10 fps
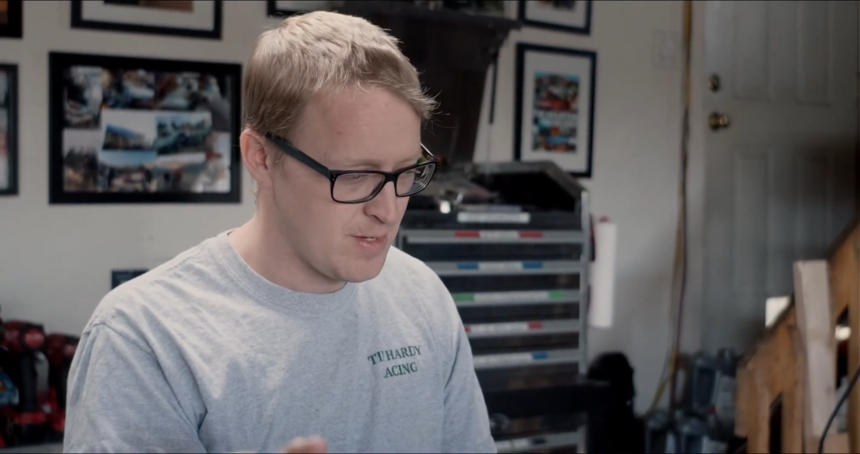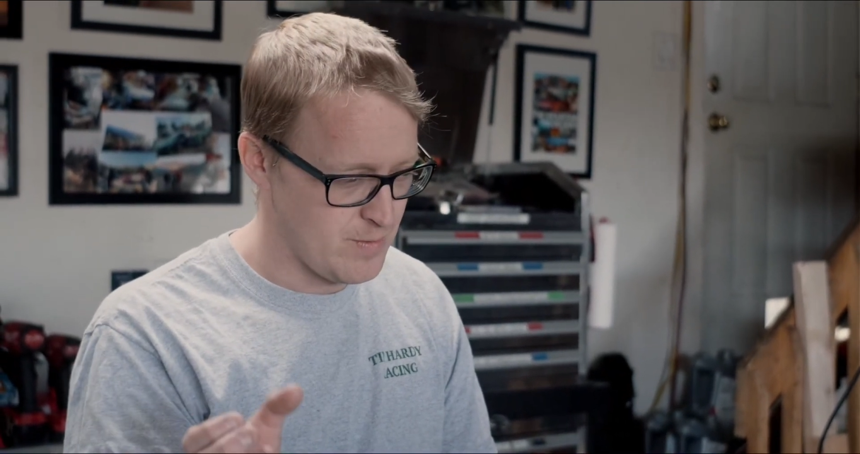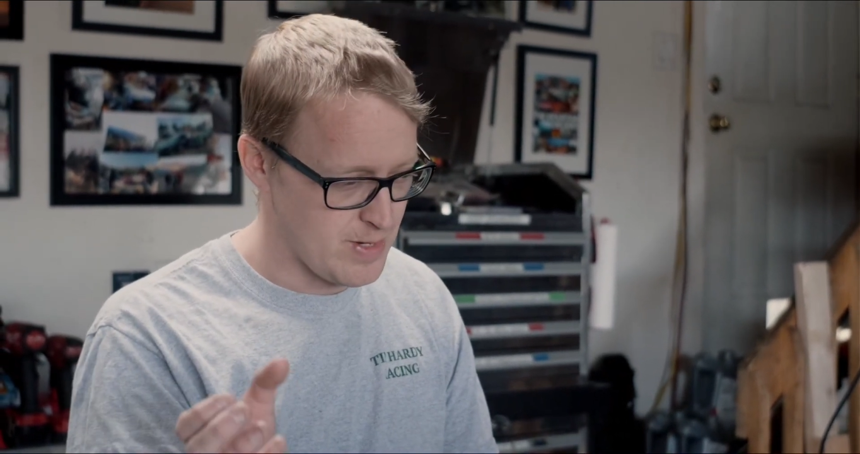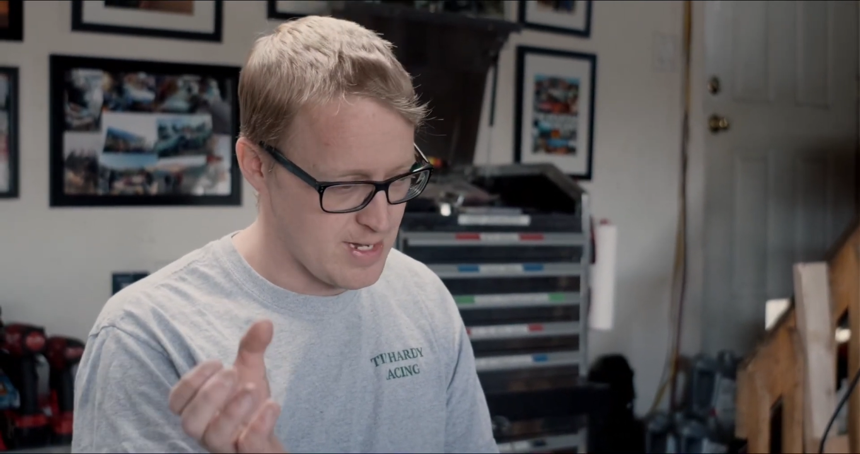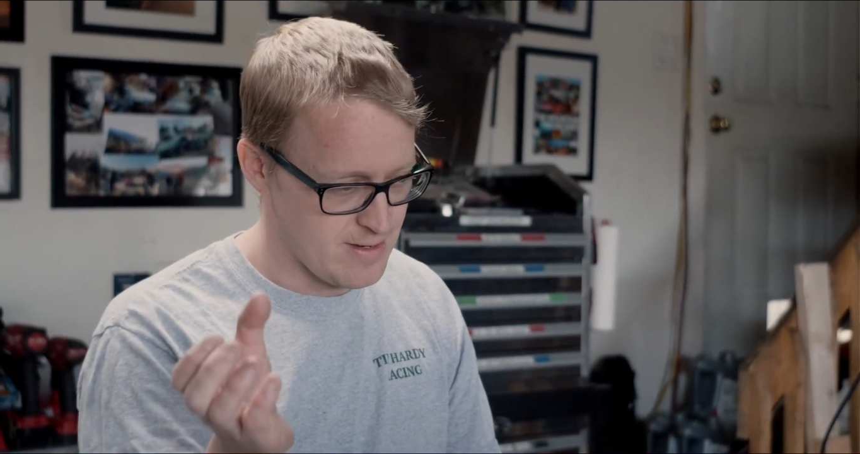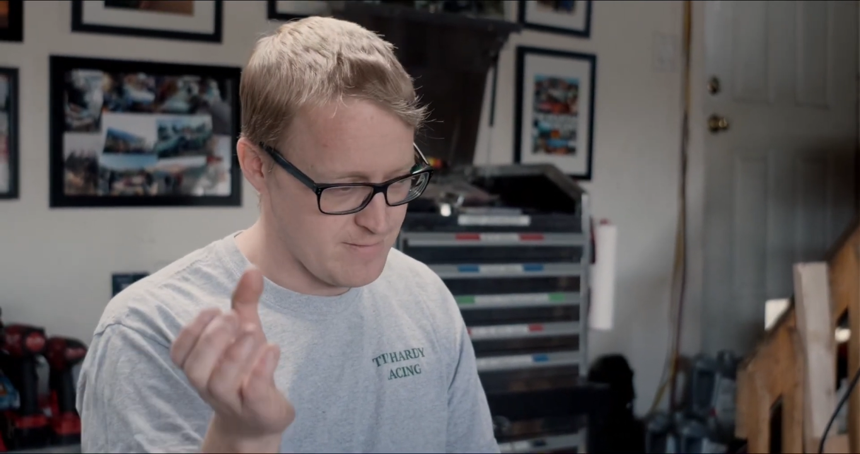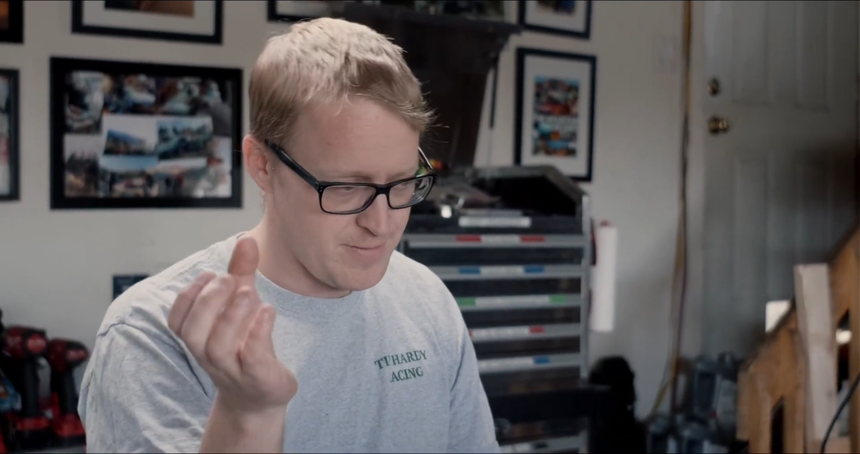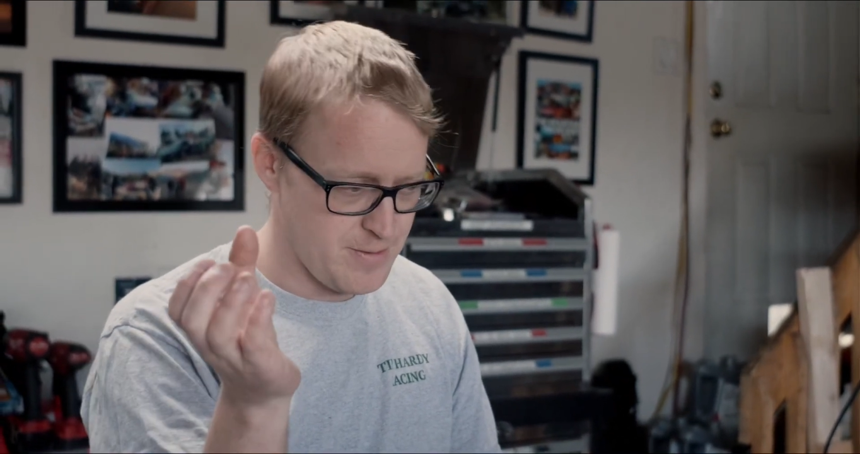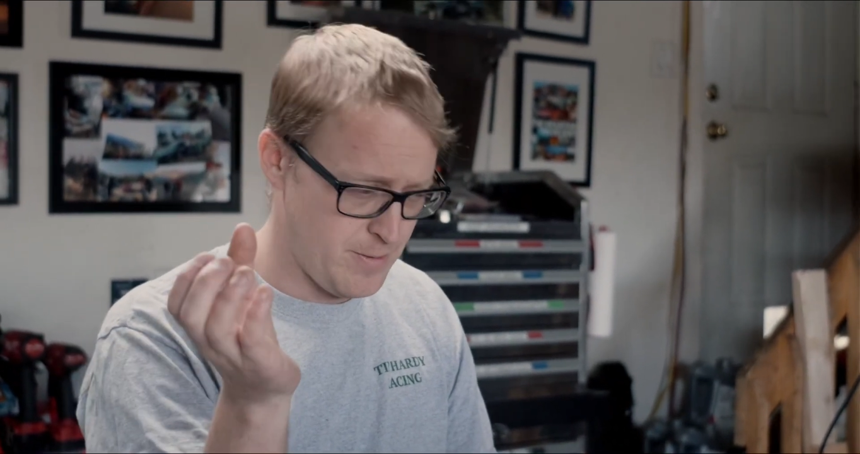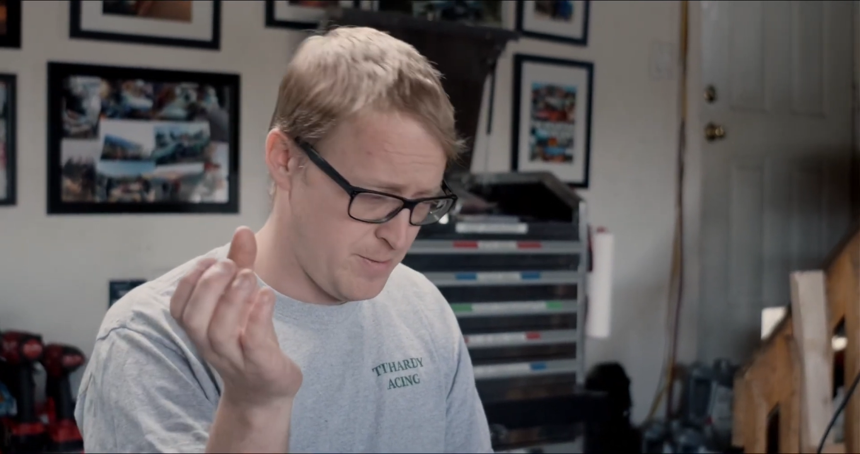We added a
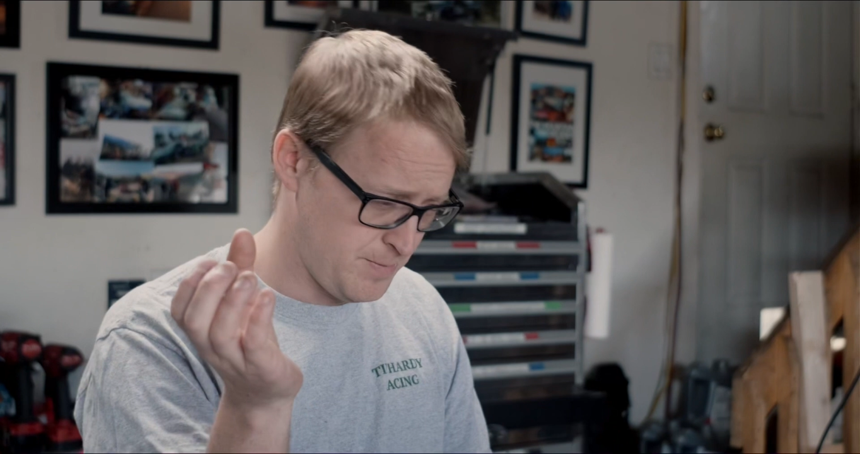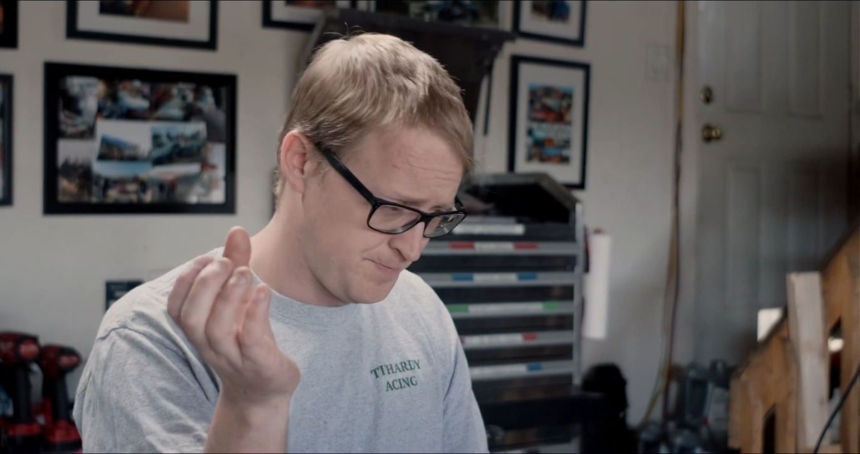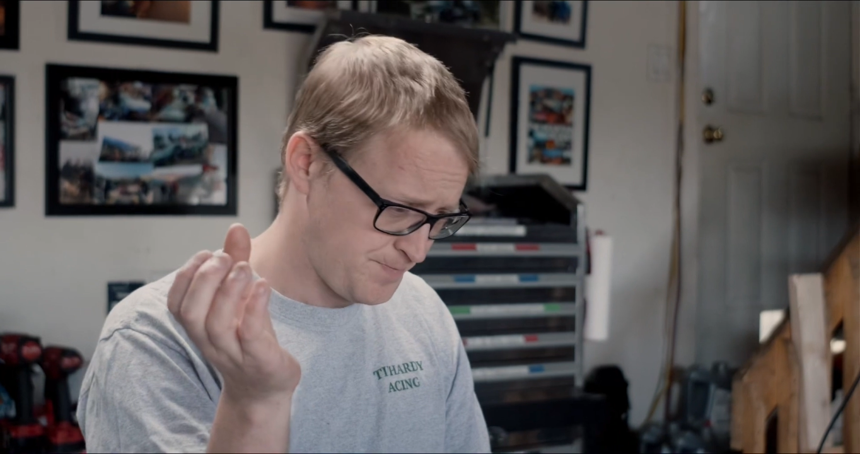few